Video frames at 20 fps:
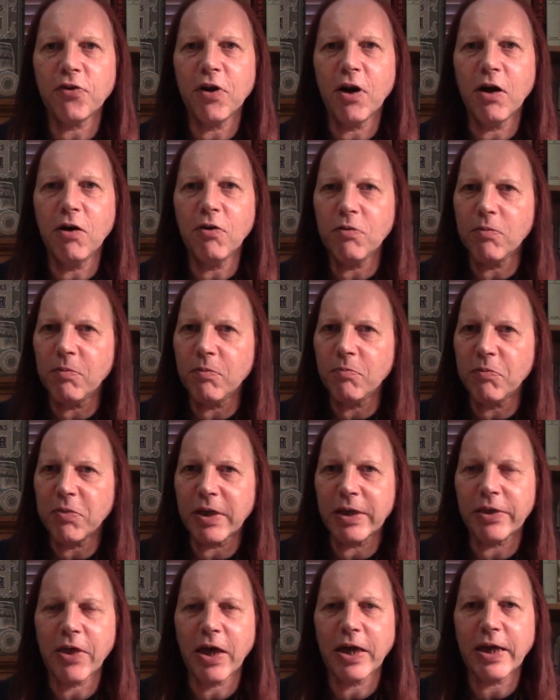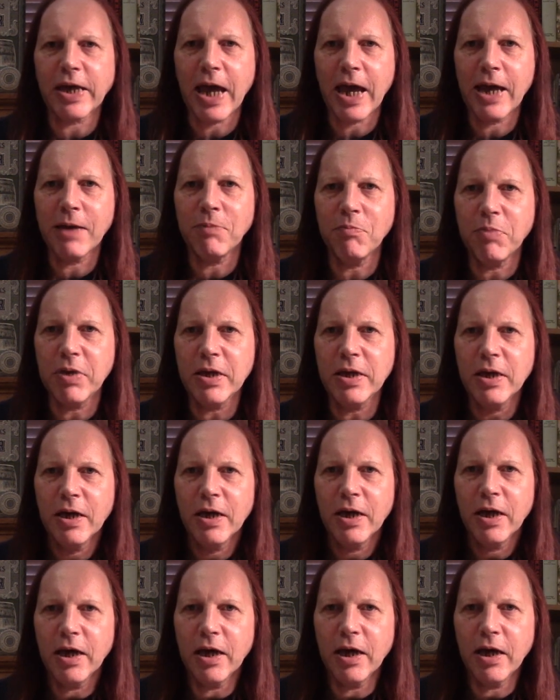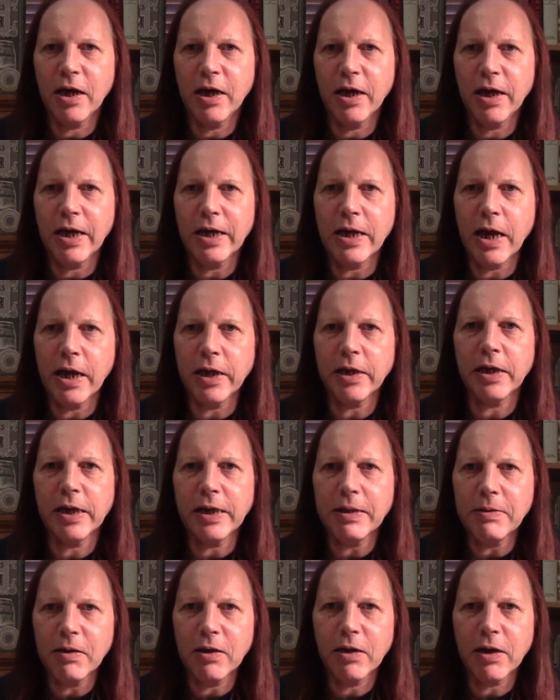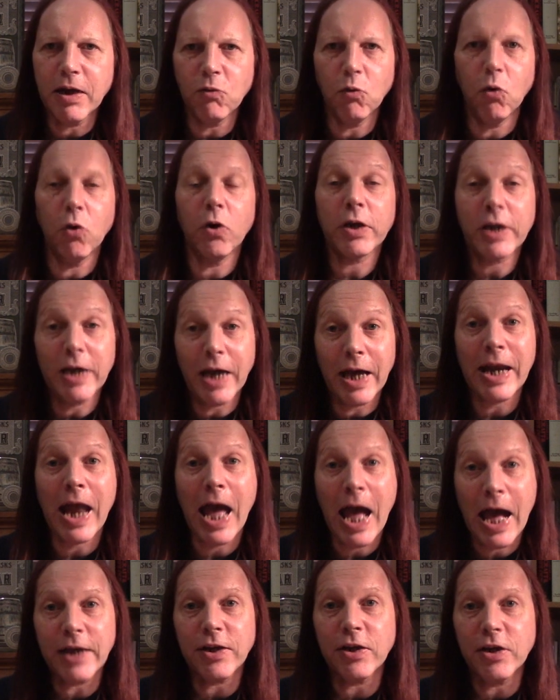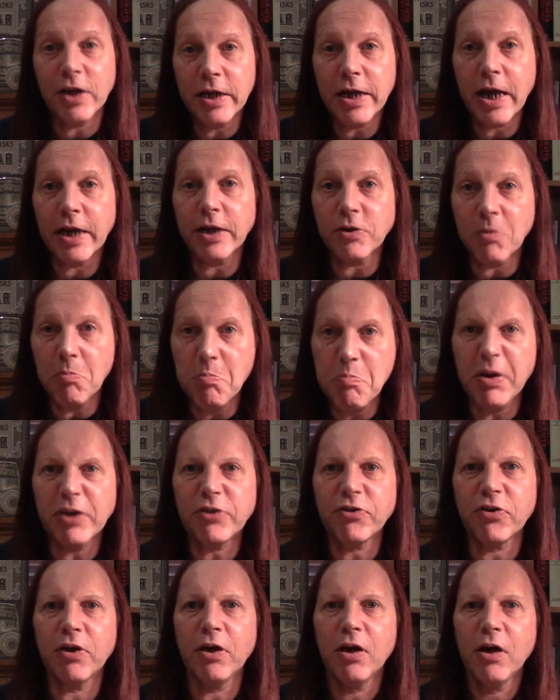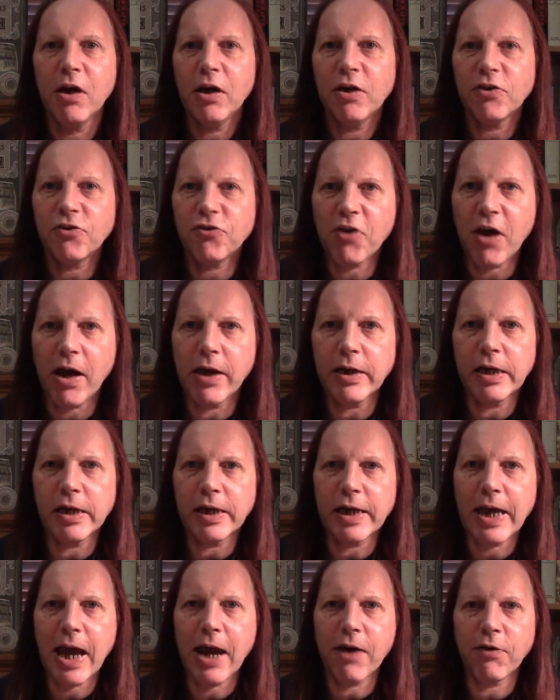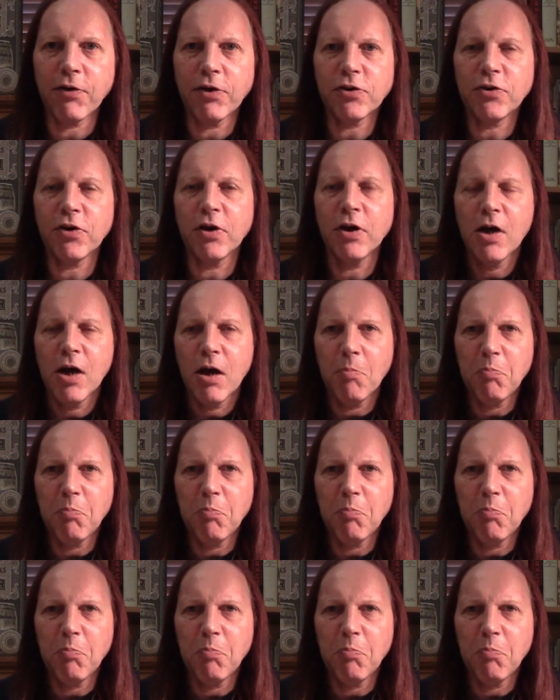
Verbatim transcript: You know, they can be innately, or can add an innate bitter tannin character,